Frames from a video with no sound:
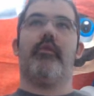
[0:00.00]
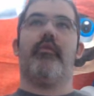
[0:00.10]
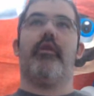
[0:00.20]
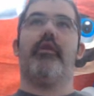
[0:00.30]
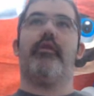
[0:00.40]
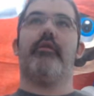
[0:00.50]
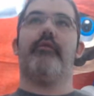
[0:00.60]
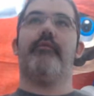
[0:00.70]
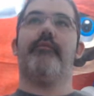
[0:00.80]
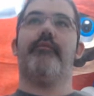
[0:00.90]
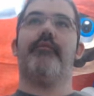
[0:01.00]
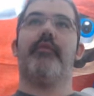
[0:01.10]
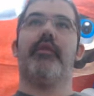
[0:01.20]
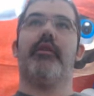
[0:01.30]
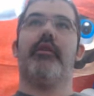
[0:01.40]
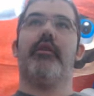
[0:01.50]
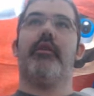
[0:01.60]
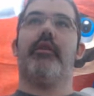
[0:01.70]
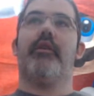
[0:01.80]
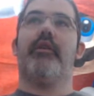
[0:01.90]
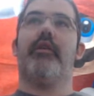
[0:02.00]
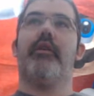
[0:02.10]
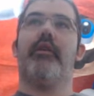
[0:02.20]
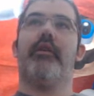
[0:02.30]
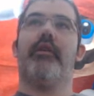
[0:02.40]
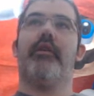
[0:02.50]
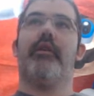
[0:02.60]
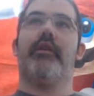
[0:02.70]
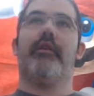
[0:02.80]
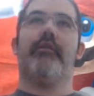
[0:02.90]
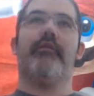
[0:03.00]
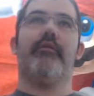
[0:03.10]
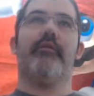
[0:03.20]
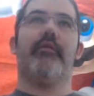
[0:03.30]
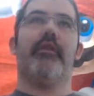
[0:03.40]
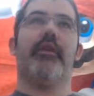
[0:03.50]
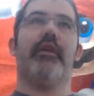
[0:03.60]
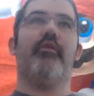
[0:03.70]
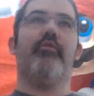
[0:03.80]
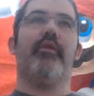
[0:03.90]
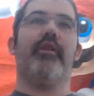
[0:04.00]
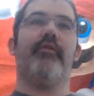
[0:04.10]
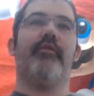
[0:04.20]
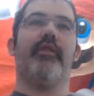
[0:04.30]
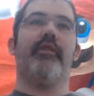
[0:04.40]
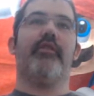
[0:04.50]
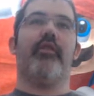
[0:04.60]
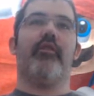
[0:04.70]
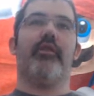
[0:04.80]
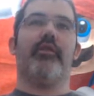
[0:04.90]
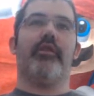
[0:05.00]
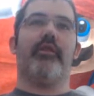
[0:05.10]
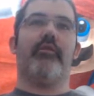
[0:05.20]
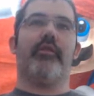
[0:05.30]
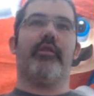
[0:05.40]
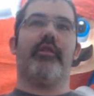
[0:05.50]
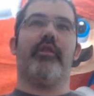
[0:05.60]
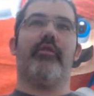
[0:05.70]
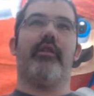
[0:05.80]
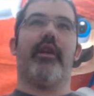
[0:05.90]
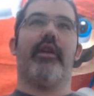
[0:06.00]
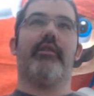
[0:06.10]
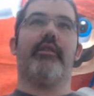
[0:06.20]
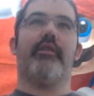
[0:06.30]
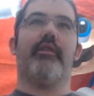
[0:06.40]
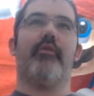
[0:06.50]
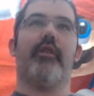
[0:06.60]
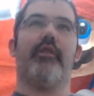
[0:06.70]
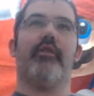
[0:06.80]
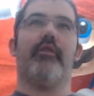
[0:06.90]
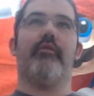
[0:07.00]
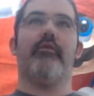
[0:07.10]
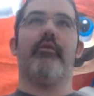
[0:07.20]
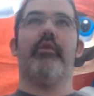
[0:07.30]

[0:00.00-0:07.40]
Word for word: All right. And then I do believe he told us that there was a secret exit somewhere, so.